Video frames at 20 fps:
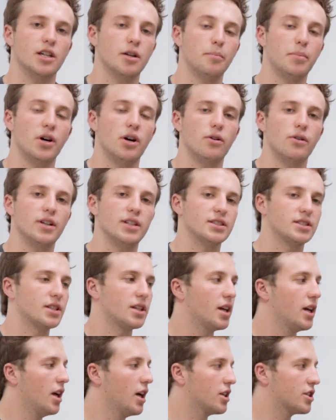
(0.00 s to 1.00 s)
components,
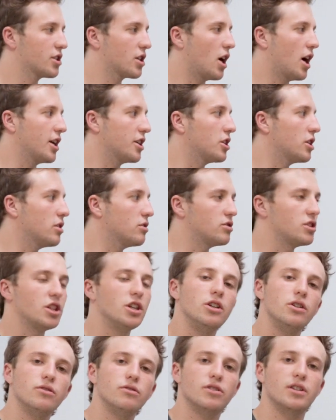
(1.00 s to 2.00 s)
Scott chose
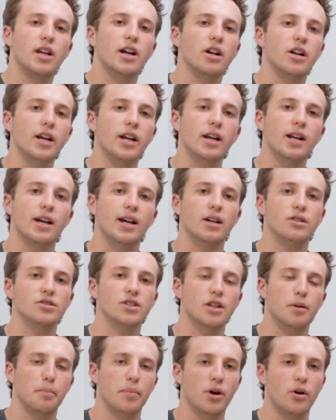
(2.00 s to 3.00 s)
to use their in-house
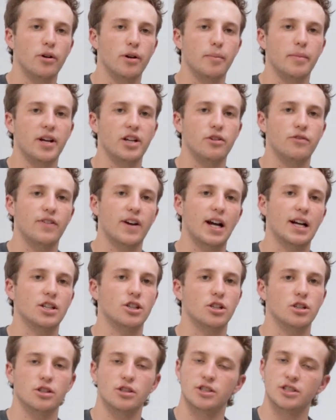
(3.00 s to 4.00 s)
component
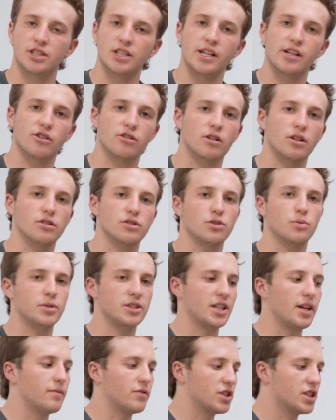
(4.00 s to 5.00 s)
manufacturer, Synchros,
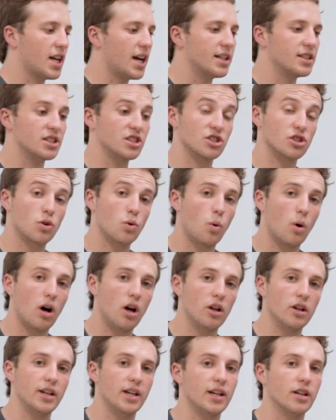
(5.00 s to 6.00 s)
which emphasizes
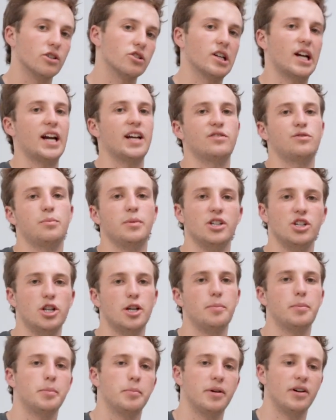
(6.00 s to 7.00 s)
quality and
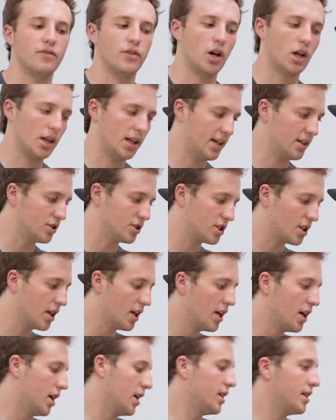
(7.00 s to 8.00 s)
craftsmanship above all else.
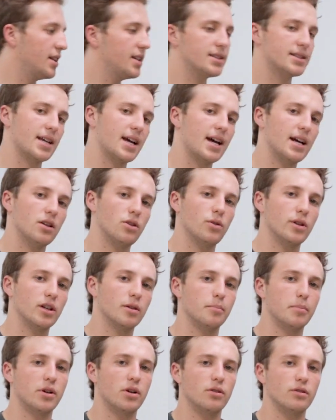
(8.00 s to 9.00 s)
These alloy
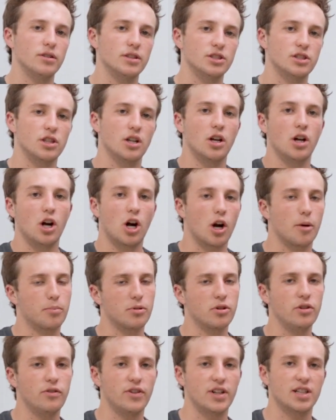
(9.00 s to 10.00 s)
components are
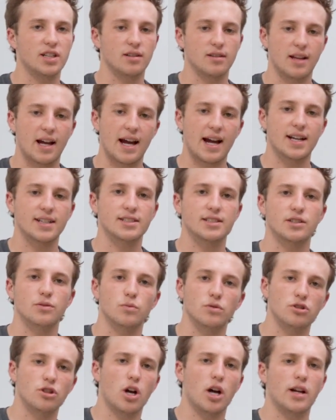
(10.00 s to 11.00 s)
proven to last and
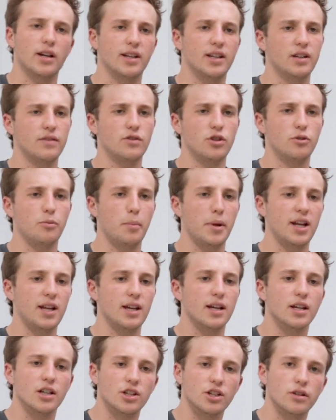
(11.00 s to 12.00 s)
will not give you
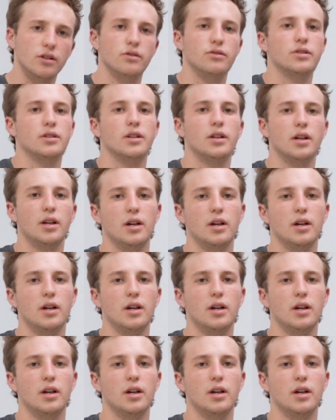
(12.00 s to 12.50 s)
many issues,